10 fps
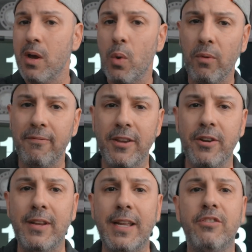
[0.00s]
will fit your
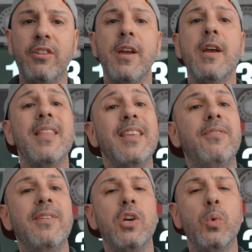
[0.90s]
needs, this
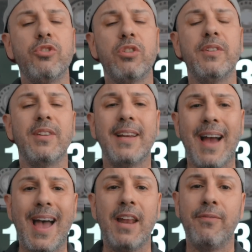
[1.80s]
video will serve as a
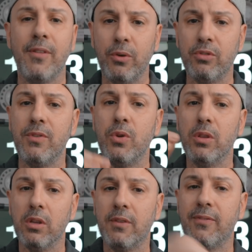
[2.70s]
guide for those of you to
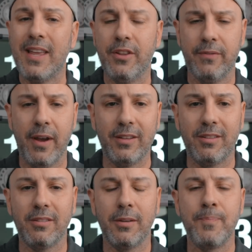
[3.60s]
look for either
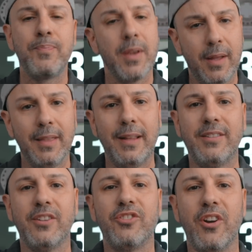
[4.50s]
device. Let's
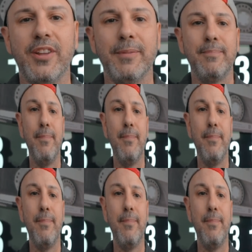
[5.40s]
get started.